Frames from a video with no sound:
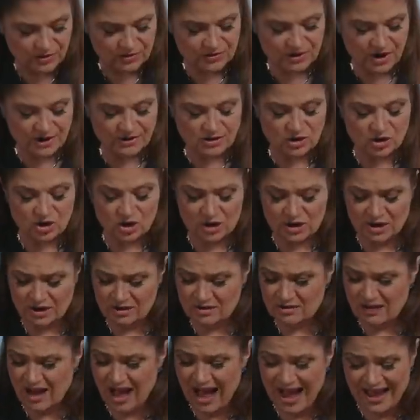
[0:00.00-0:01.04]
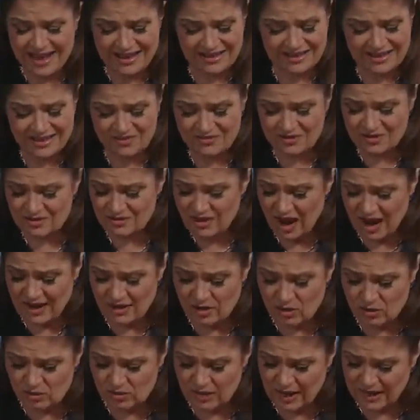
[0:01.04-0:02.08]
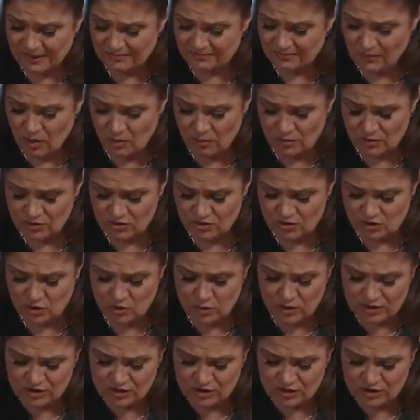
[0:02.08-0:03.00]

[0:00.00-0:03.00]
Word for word: they're done cooking. So I even, I go like almost two